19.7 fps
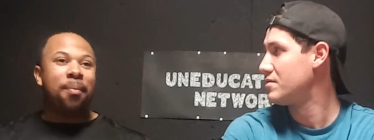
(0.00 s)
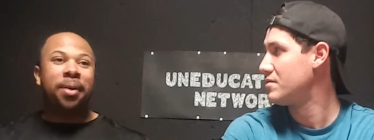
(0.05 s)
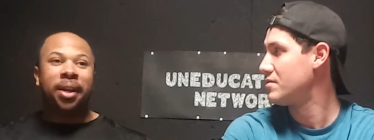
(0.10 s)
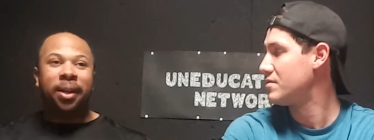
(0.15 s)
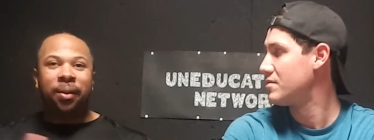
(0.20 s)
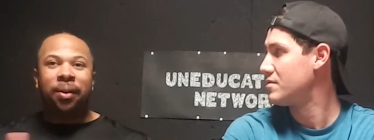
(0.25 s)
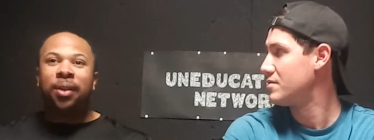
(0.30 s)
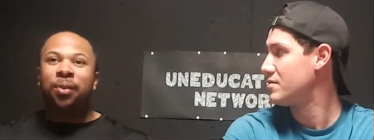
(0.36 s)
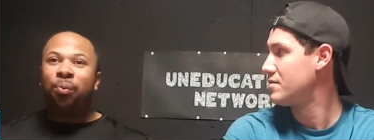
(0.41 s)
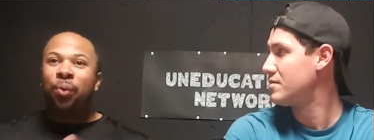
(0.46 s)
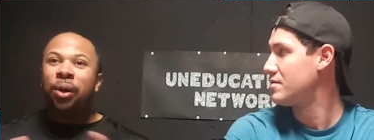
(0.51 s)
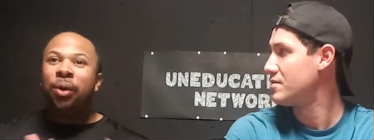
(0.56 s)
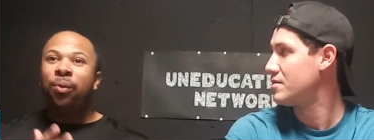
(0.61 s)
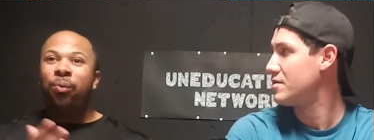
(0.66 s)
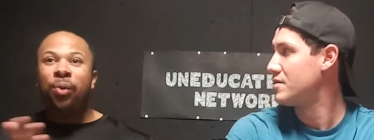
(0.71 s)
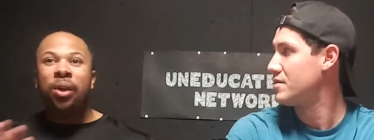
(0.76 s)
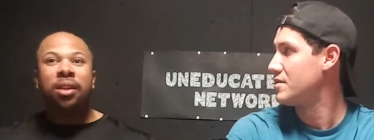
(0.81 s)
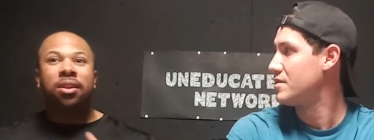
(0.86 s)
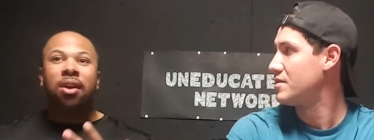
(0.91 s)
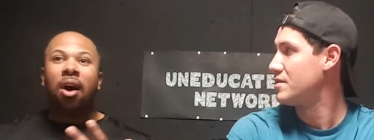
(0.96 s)
Speaker 1: mean, we,
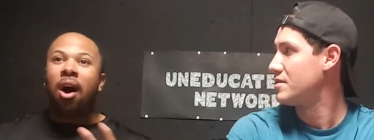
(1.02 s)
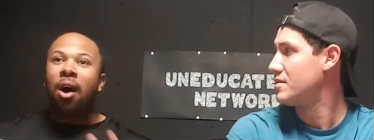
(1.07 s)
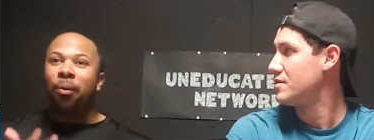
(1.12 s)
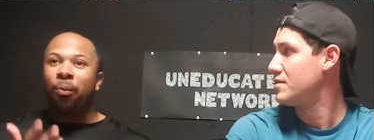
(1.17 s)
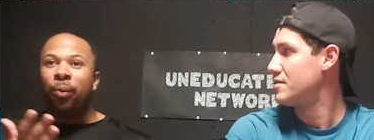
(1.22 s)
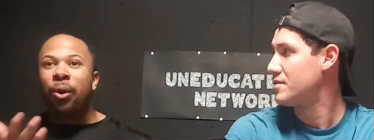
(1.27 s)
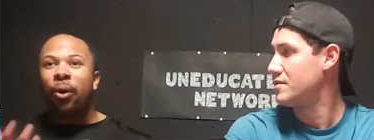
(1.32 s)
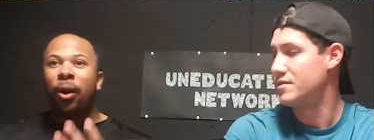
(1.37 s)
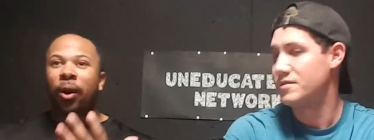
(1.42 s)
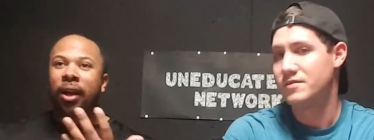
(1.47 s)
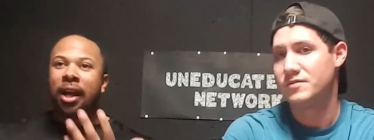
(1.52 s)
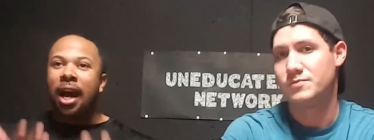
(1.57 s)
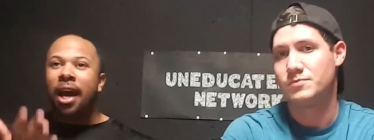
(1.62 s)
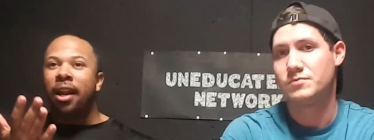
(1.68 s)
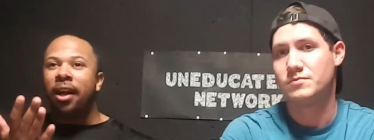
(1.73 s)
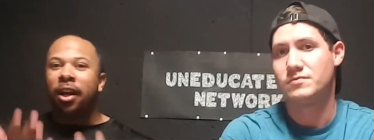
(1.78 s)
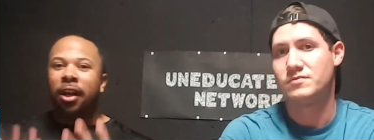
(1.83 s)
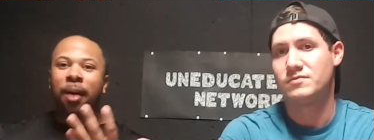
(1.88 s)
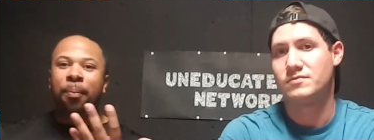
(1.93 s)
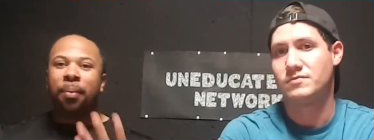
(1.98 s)
we thought we were
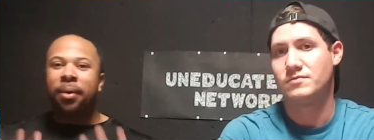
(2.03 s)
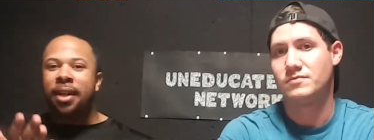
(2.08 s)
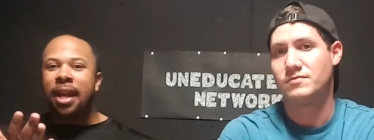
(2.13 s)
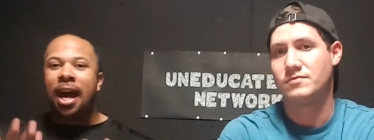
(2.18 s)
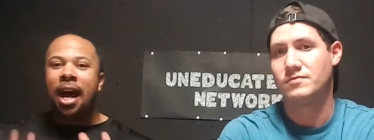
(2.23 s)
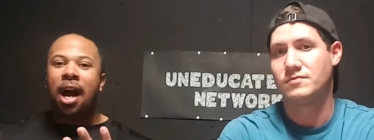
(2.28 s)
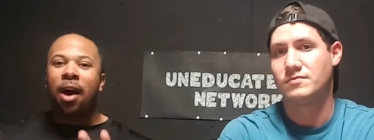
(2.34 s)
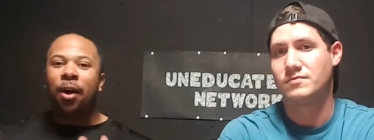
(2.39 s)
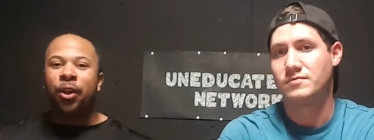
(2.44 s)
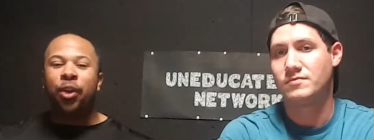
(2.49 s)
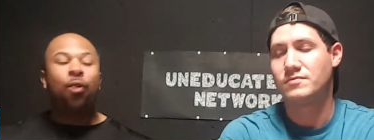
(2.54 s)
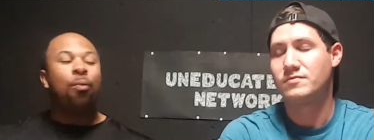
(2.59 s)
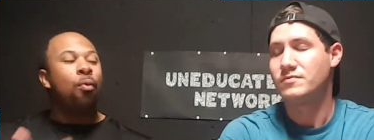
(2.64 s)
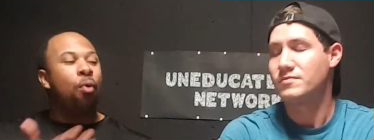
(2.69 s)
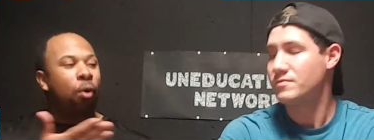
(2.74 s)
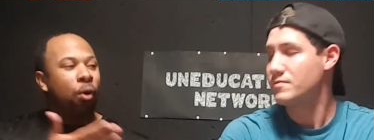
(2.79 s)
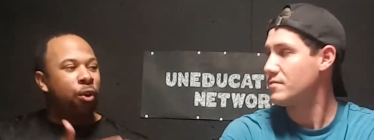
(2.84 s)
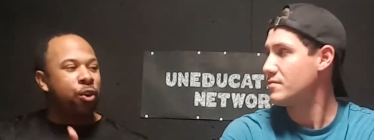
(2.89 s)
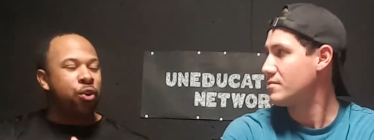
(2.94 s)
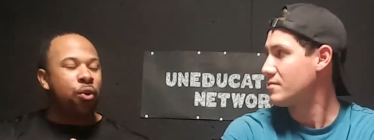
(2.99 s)
kind of up and down. You were
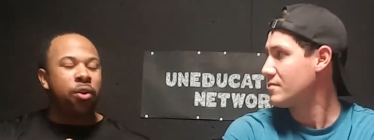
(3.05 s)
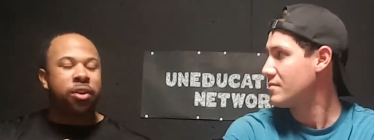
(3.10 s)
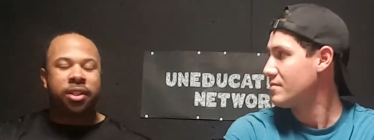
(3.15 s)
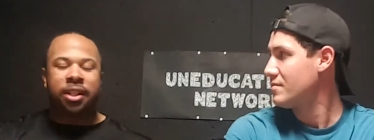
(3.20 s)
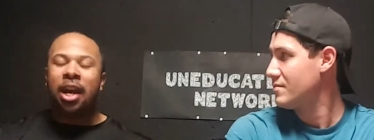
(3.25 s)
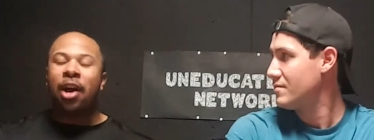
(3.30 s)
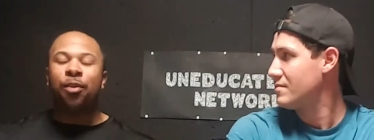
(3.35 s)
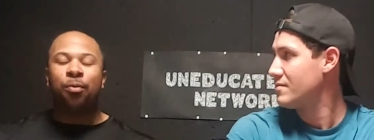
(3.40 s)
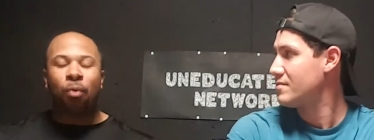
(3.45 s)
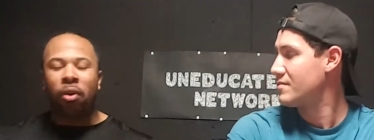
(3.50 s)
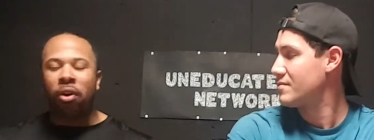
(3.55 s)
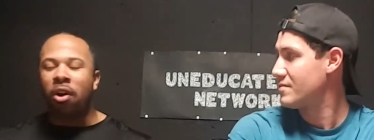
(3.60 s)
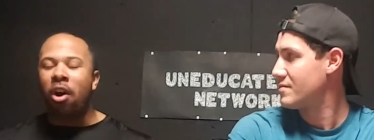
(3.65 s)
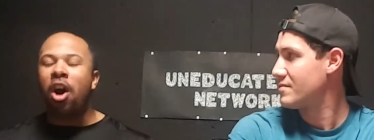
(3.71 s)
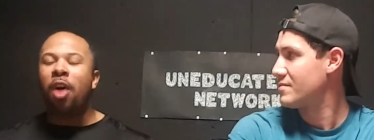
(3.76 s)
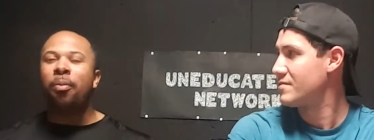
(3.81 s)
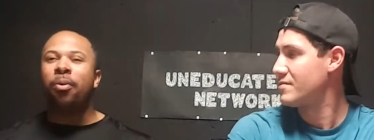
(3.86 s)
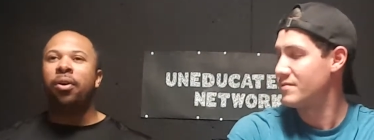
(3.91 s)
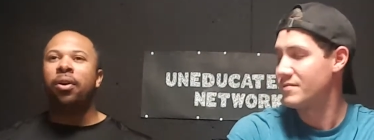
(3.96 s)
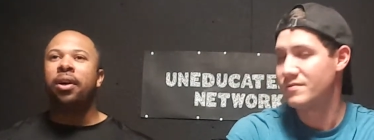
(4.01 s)
more on Georgia, and I was more on
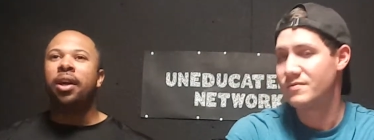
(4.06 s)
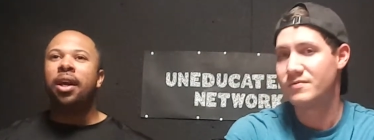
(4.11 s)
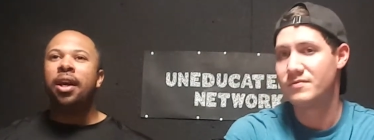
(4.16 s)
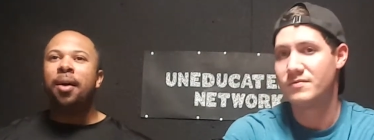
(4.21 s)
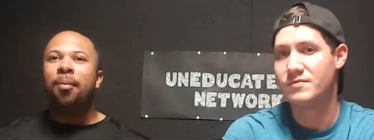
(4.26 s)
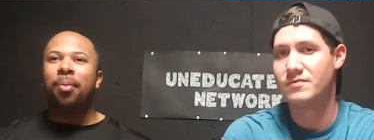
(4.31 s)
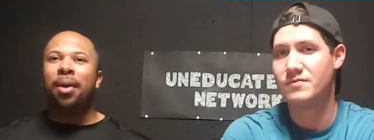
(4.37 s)
Auburn.